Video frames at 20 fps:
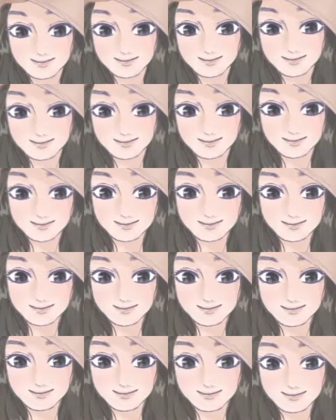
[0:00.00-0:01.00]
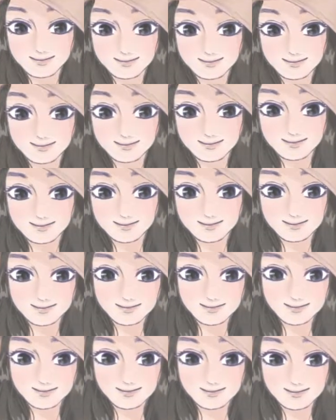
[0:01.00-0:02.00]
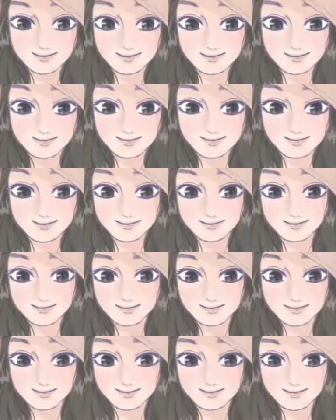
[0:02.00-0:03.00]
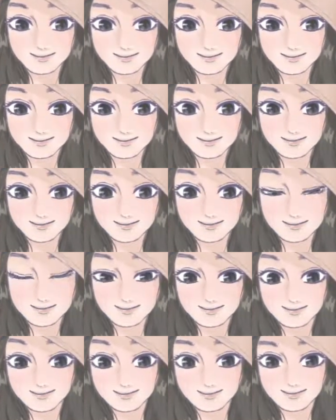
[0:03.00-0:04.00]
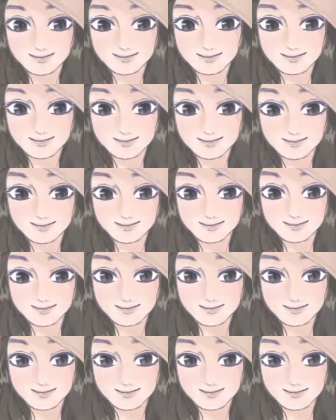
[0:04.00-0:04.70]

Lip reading: Nothing is said.